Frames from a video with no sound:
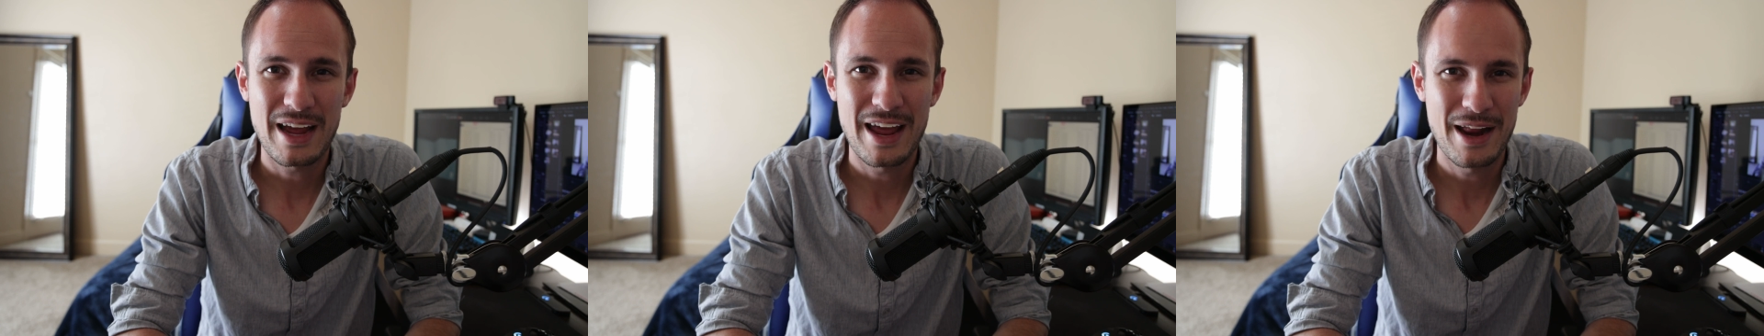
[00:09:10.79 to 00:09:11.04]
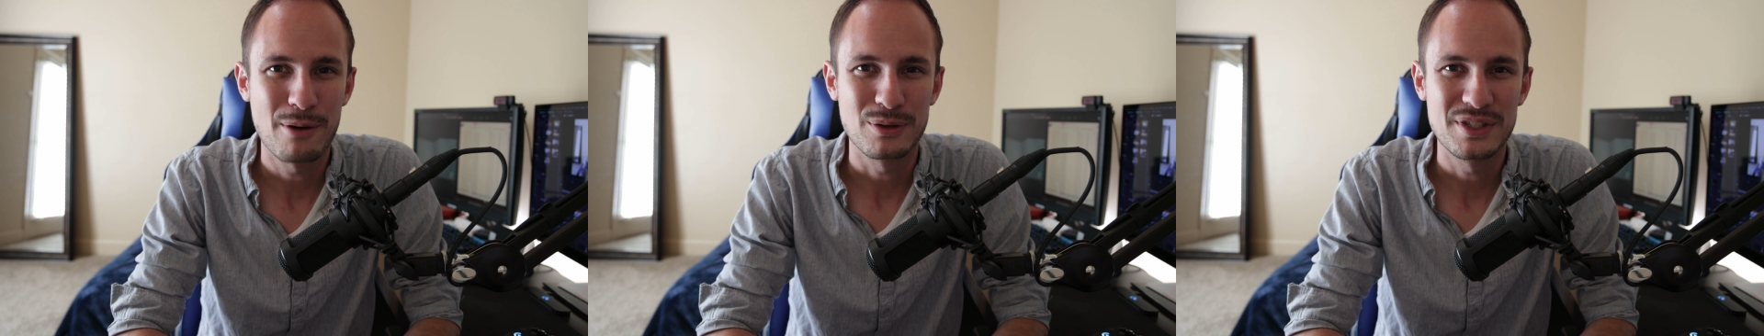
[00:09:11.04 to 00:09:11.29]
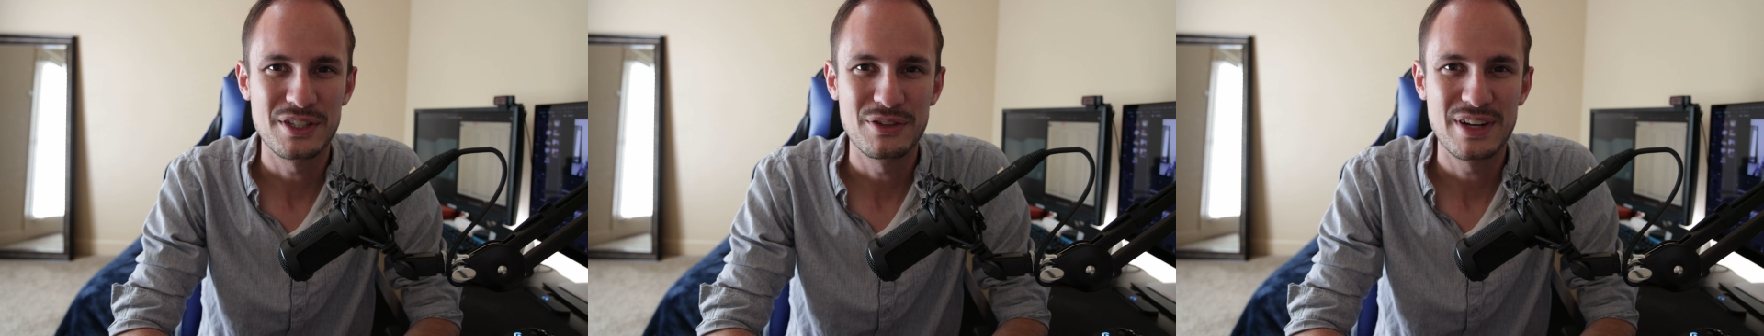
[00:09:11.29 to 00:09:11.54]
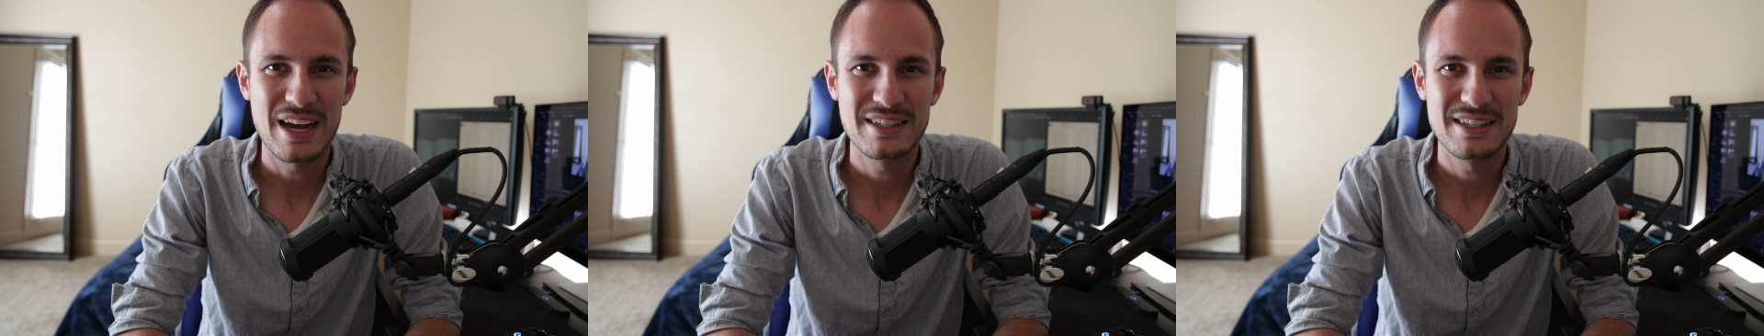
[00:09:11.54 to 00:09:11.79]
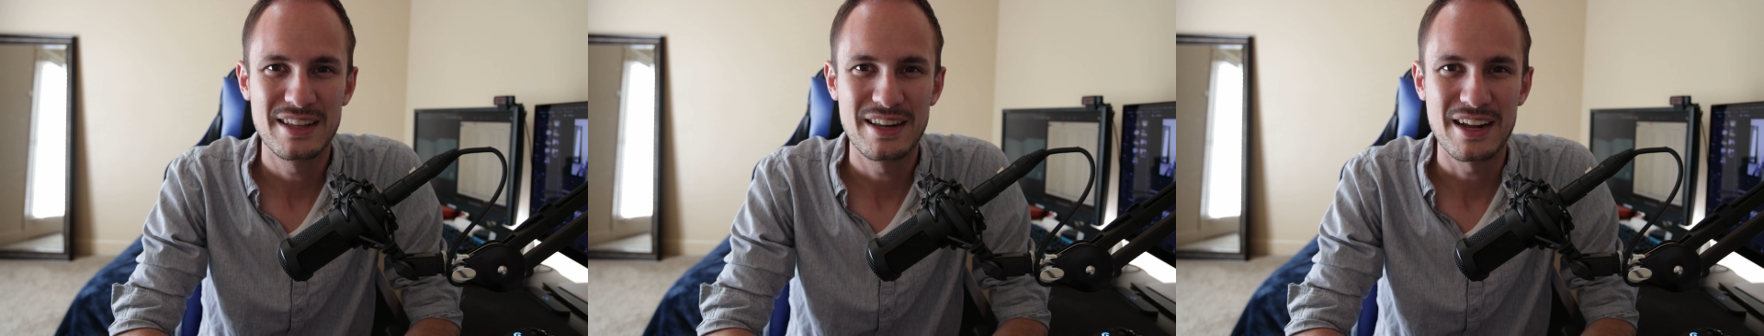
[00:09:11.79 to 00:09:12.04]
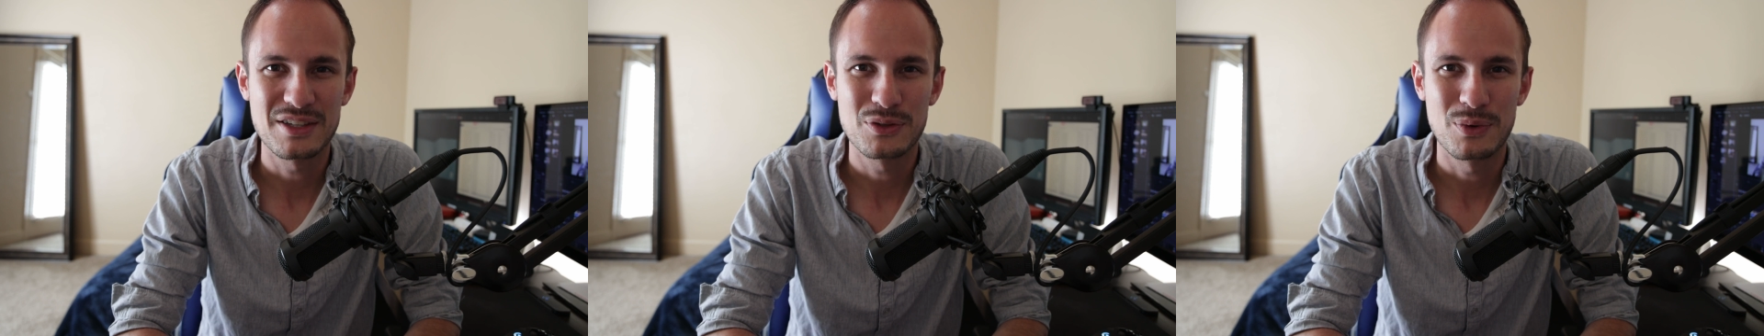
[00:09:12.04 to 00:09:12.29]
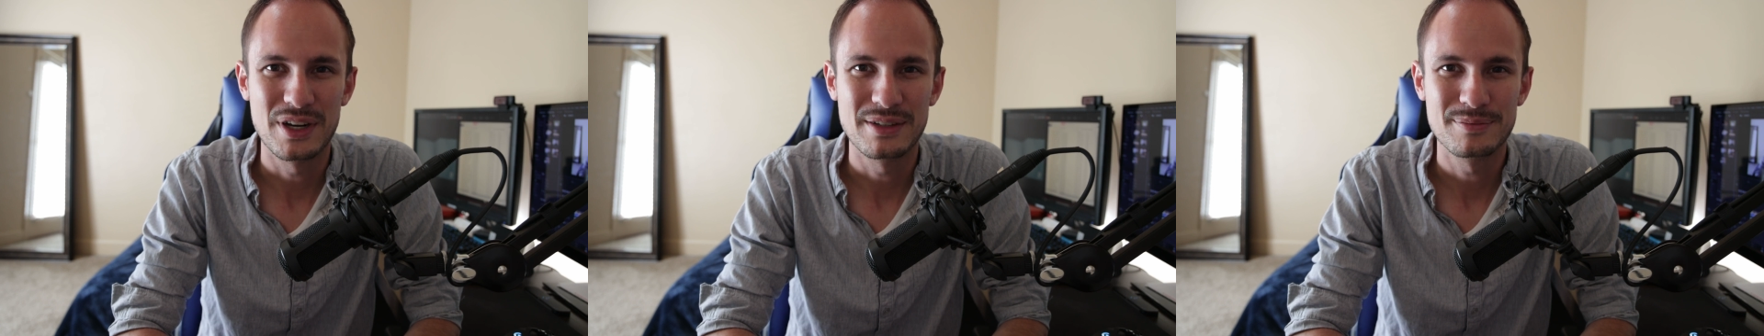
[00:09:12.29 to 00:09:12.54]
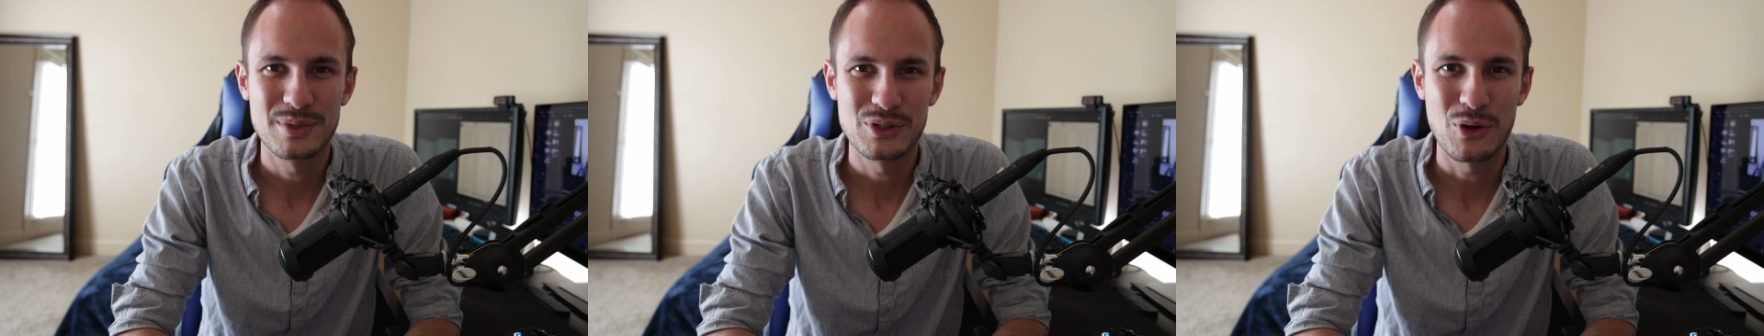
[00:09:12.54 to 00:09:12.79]
and I will see you guys in the next one.
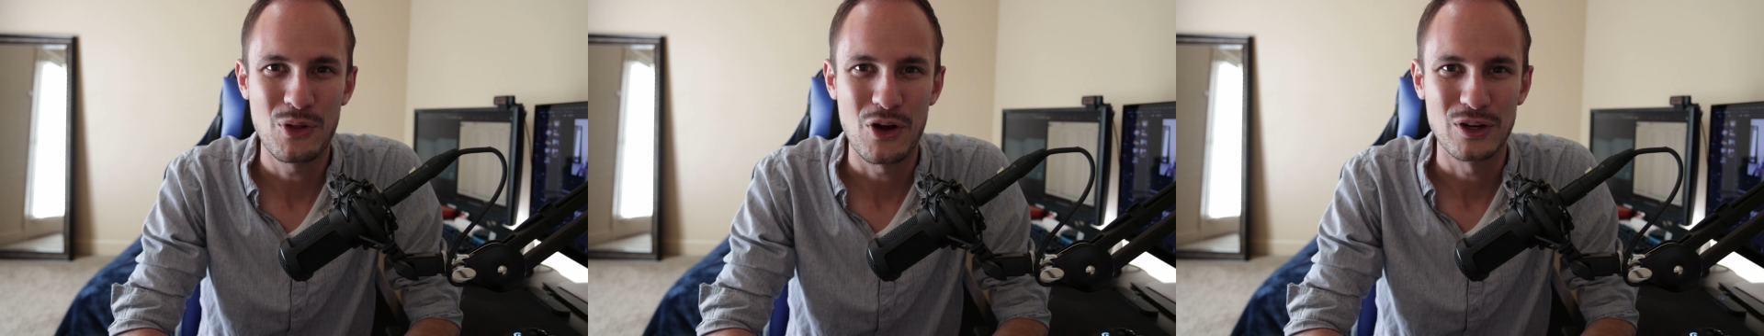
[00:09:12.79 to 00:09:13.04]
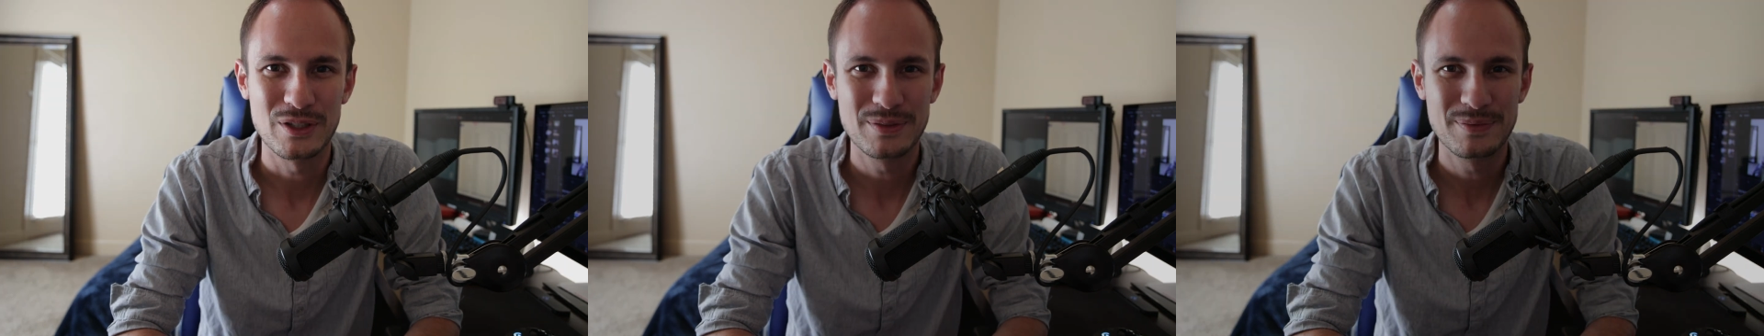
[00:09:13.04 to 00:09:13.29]
So long.